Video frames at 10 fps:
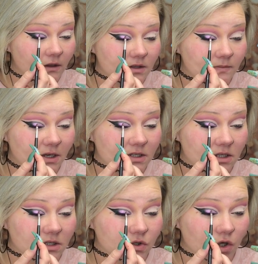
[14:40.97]
This makes
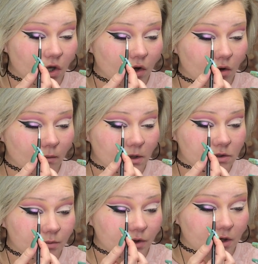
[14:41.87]
it so
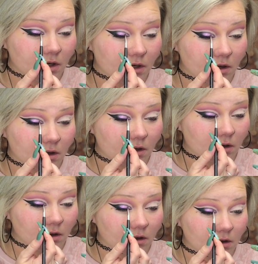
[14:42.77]
much prettier.
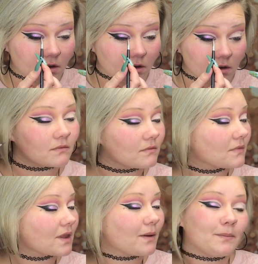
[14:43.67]

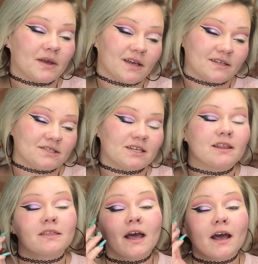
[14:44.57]
Bitch,
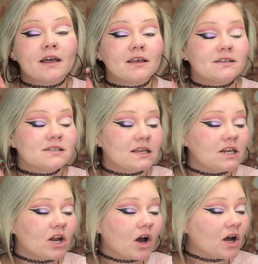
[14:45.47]
that is
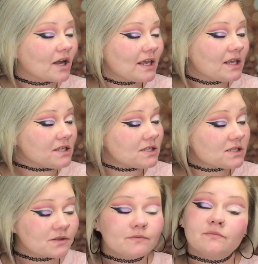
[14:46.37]
nice.
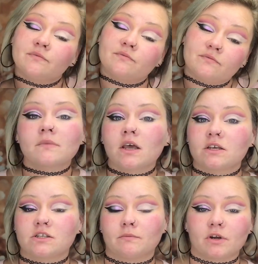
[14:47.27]

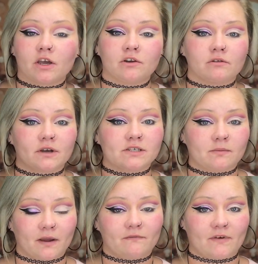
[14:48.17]
So I'm going to go do the rest
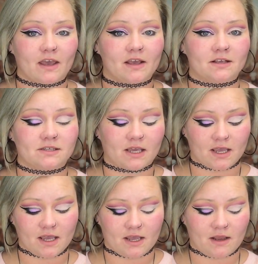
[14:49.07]
of my face
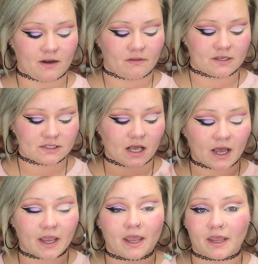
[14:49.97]
and this
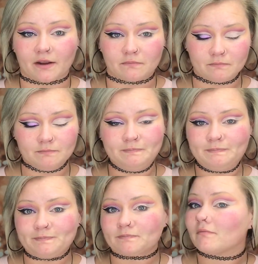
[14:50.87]
eye, and
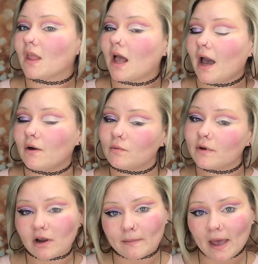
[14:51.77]
I will
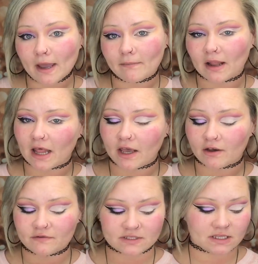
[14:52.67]
be right back, my
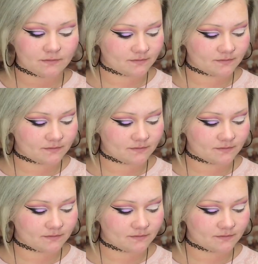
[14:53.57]
loves.